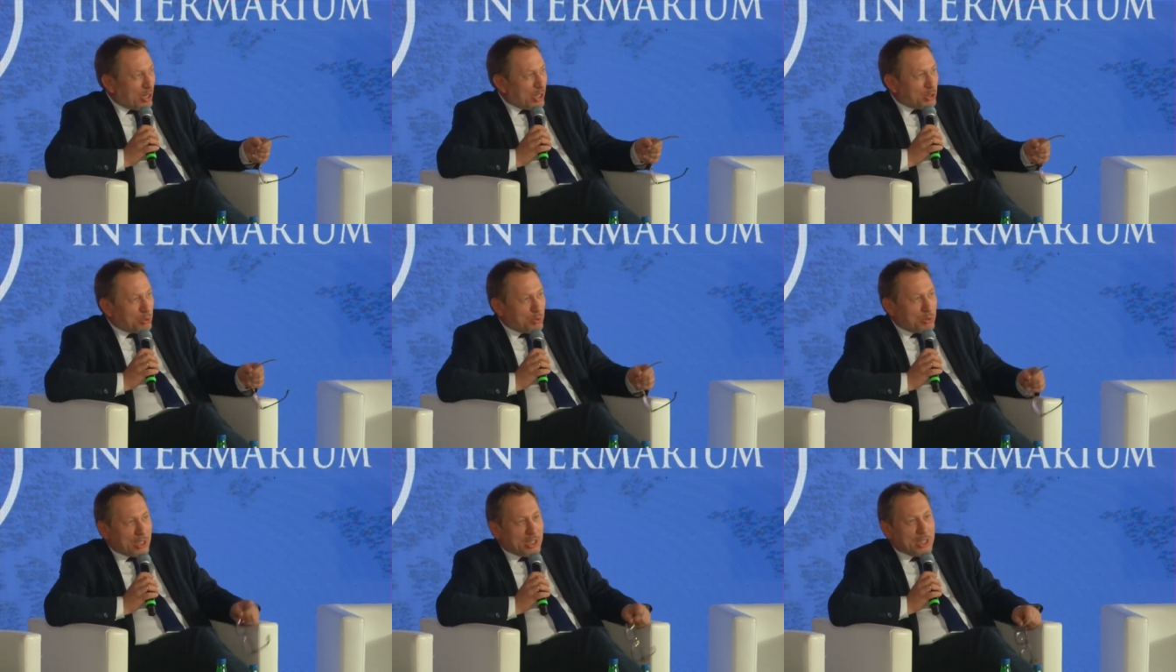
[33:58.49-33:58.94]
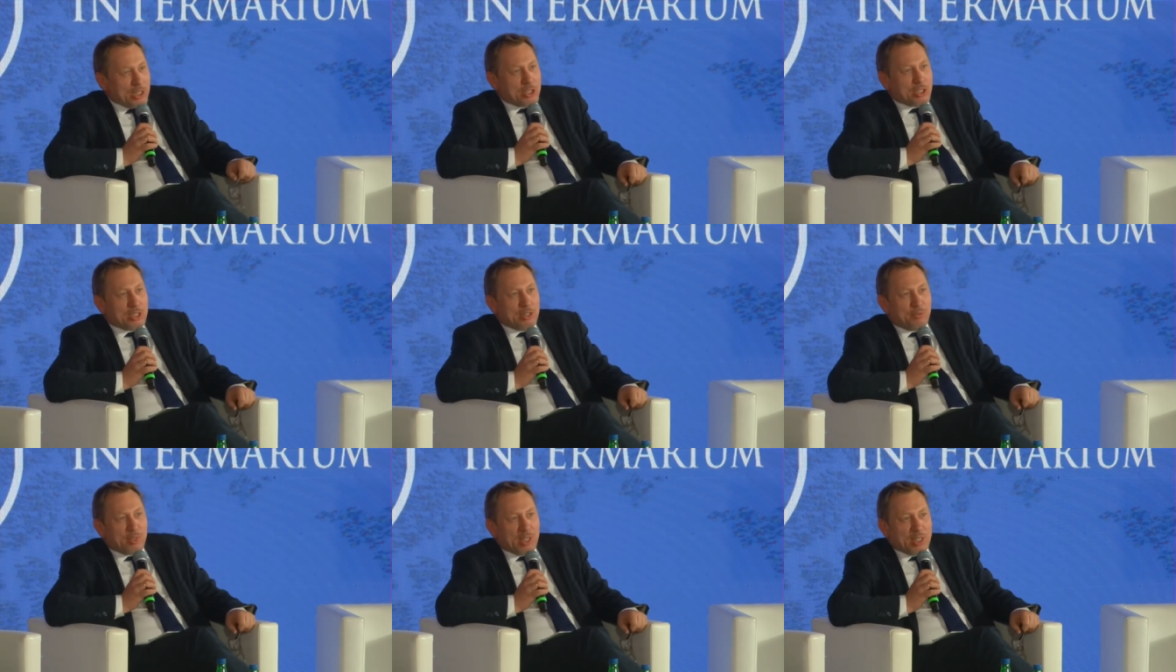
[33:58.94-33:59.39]
What can
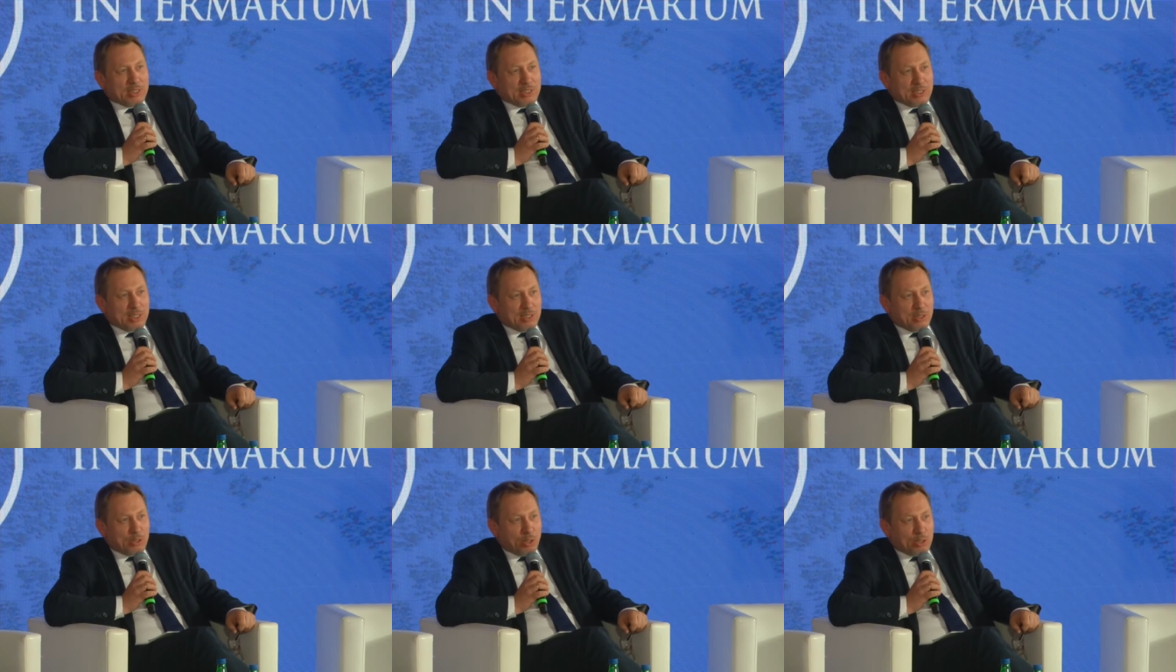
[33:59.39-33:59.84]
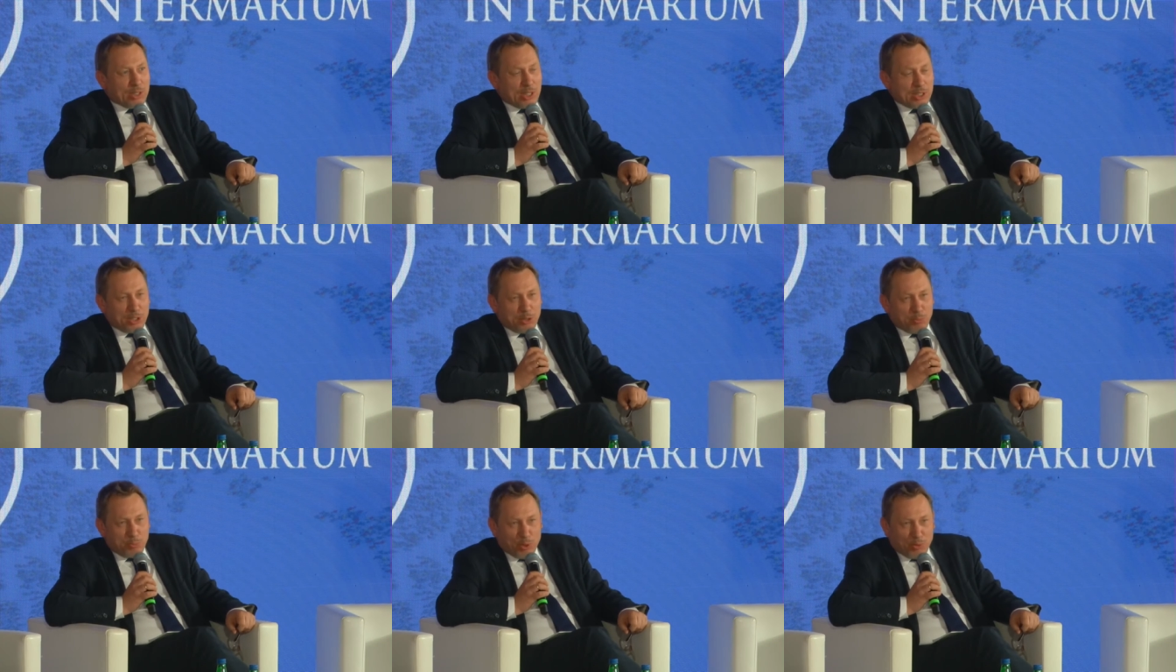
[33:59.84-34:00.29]
I say?
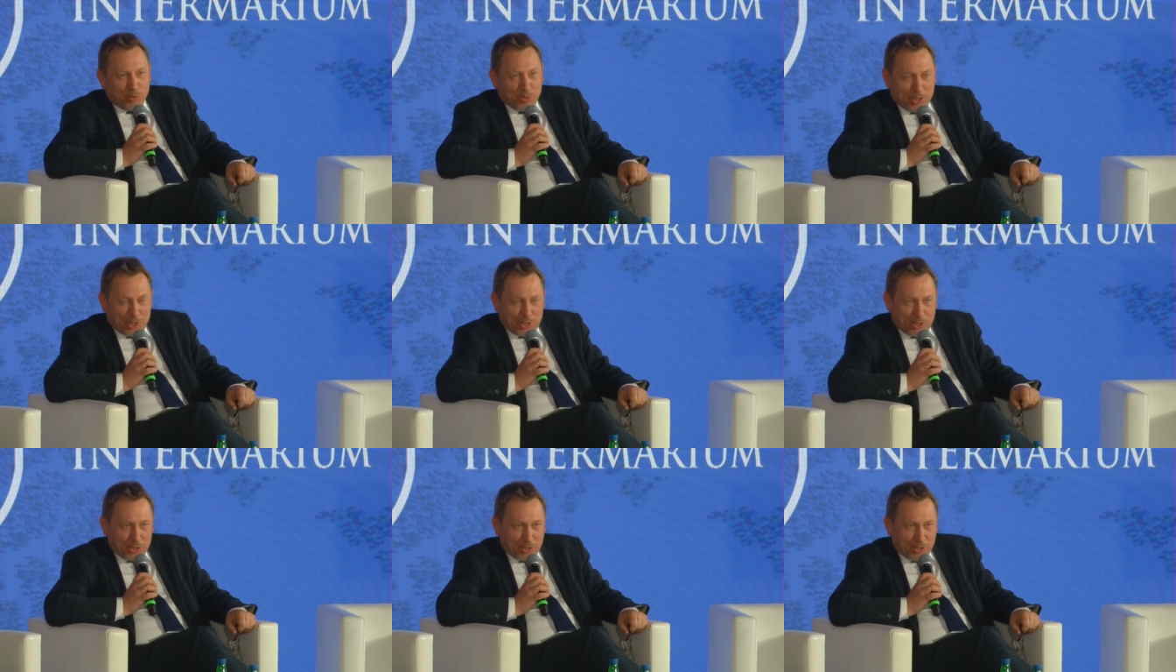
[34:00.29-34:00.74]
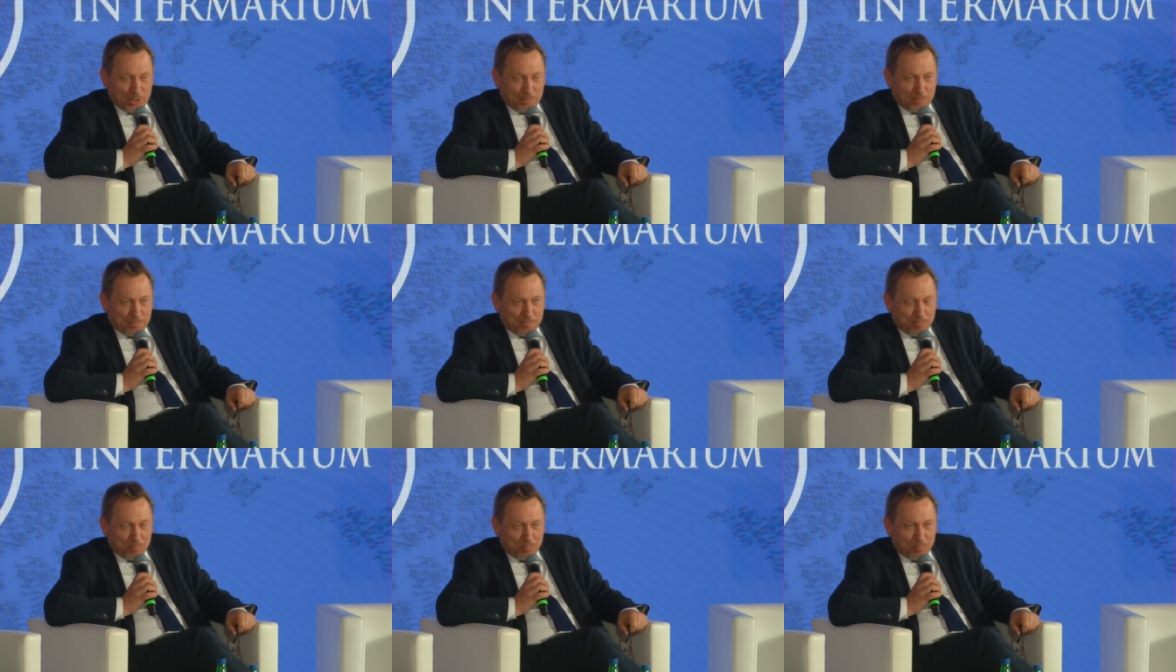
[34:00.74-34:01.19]
What can I
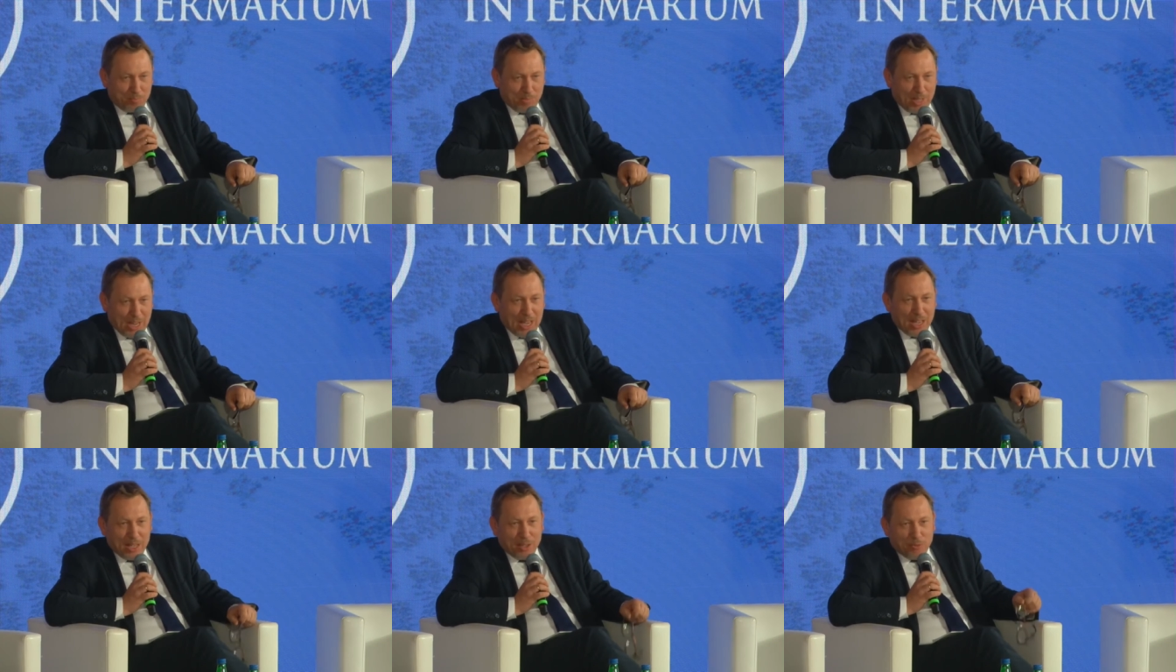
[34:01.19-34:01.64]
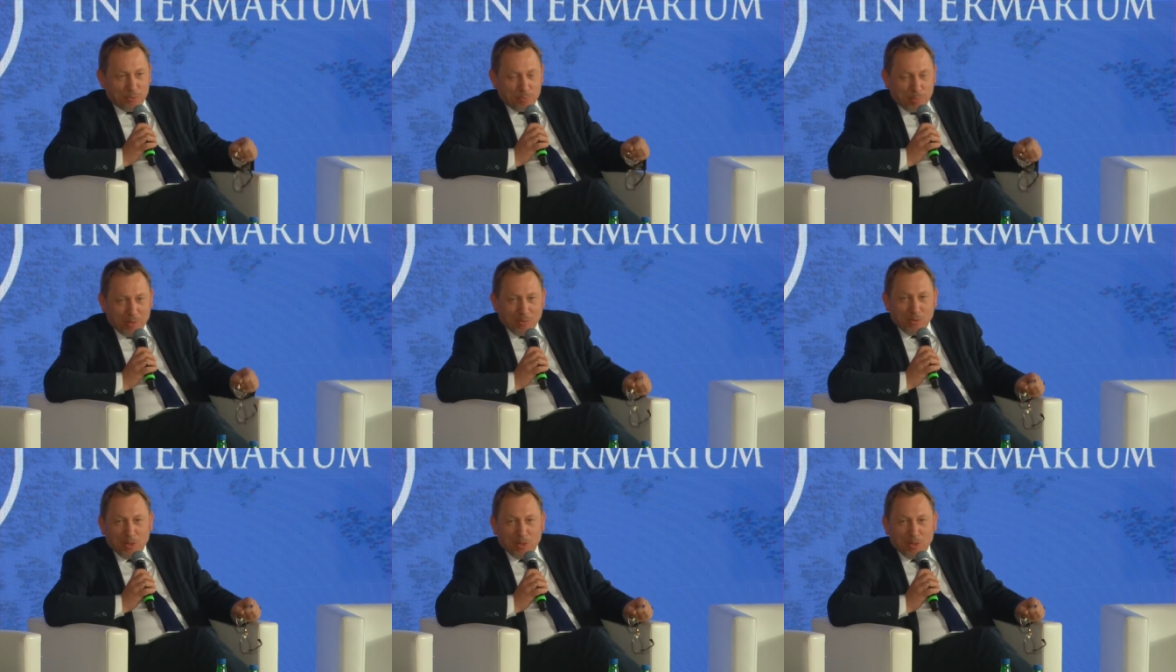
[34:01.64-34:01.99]
add myself?